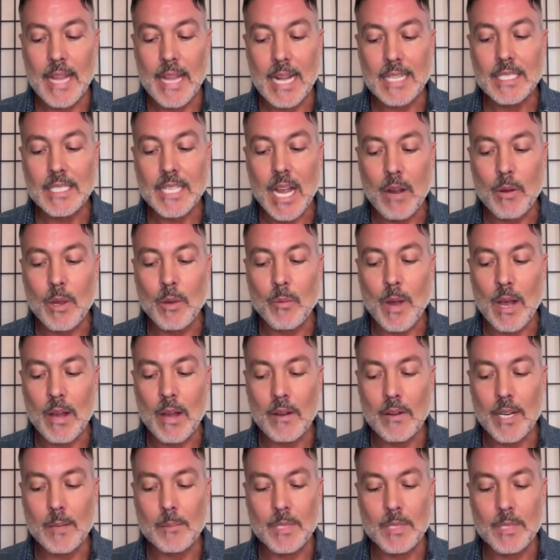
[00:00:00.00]
that's how he
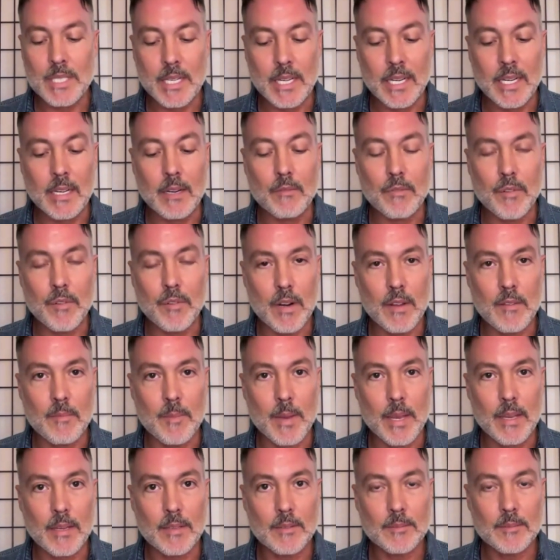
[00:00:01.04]
wound up sitting in front of
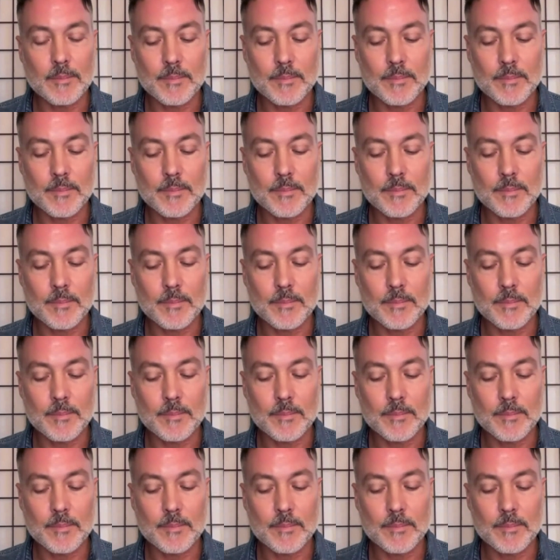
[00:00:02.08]
me.